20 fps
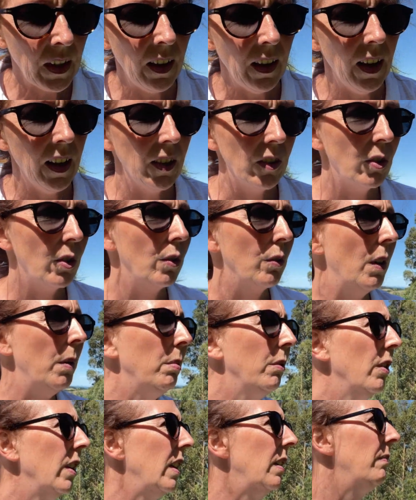as
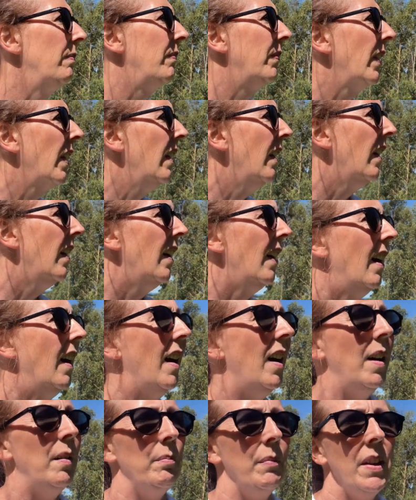shrubbery.
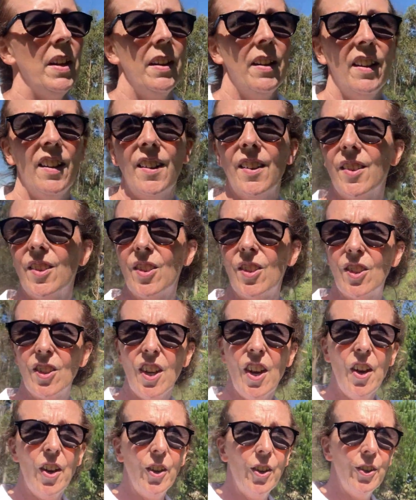
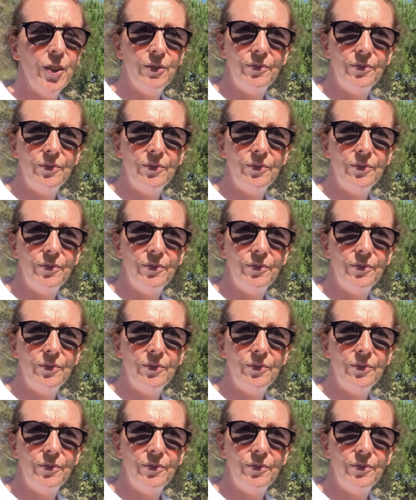So